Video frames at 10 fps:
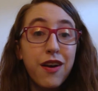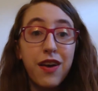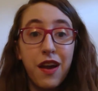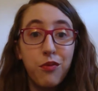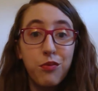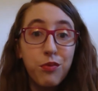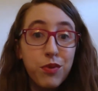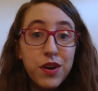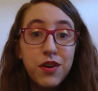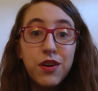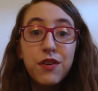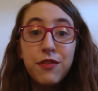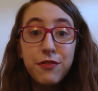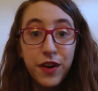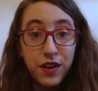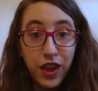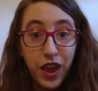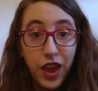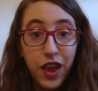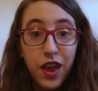Get real
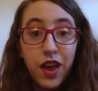funky.